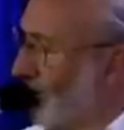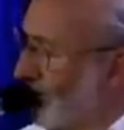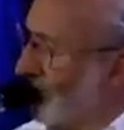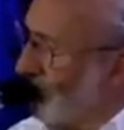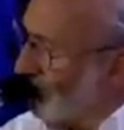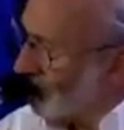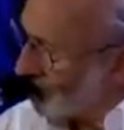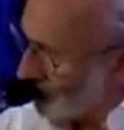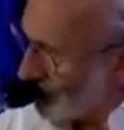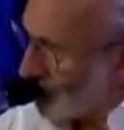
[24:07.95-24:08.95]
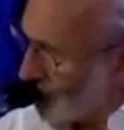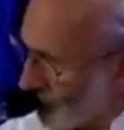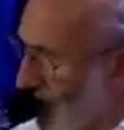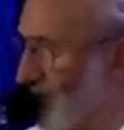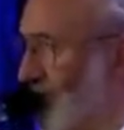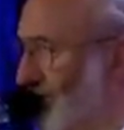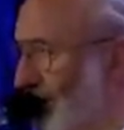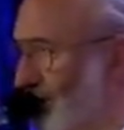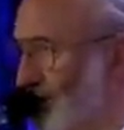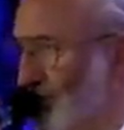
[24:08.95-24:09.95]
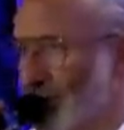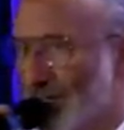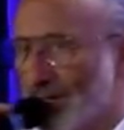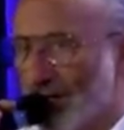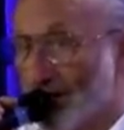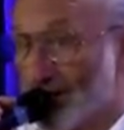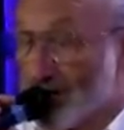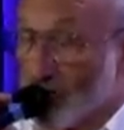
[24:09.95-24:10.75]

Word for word: your your your private time and